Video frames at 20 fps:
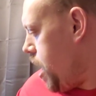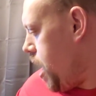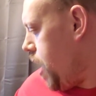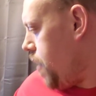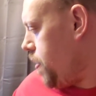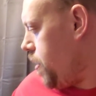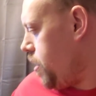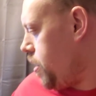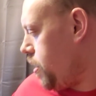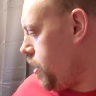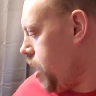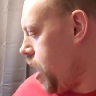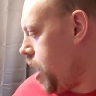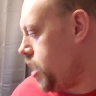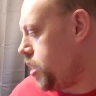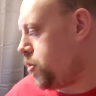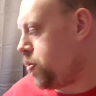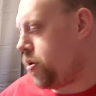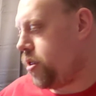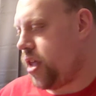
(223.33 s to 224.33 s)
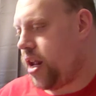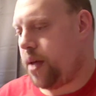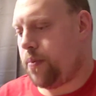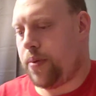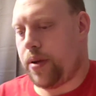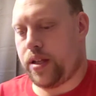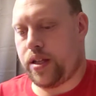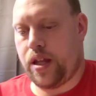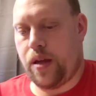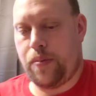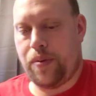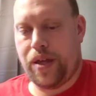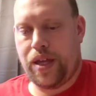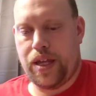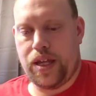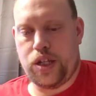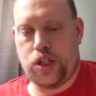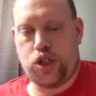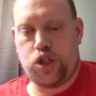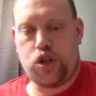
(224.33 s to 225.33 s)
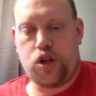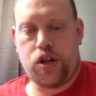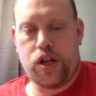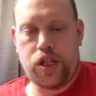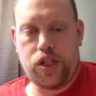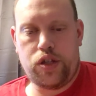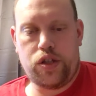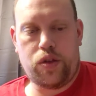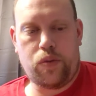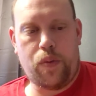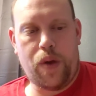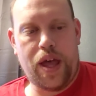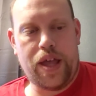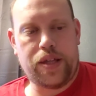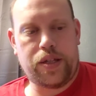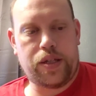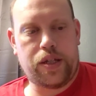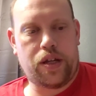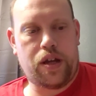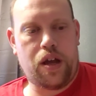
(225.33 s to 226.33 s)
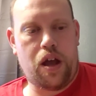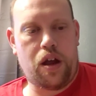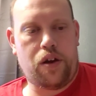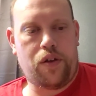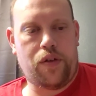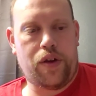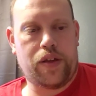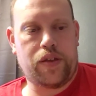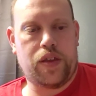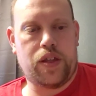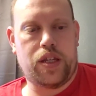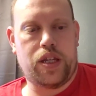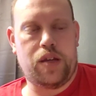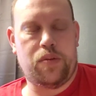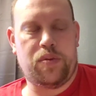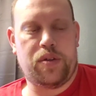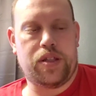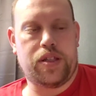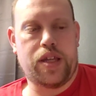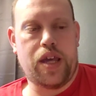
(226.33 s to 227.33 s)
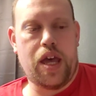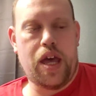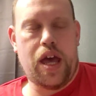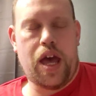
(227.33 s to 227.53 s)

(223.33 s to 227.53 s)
And then the last one that I picked up is Journey to the West, Conquering the Demons.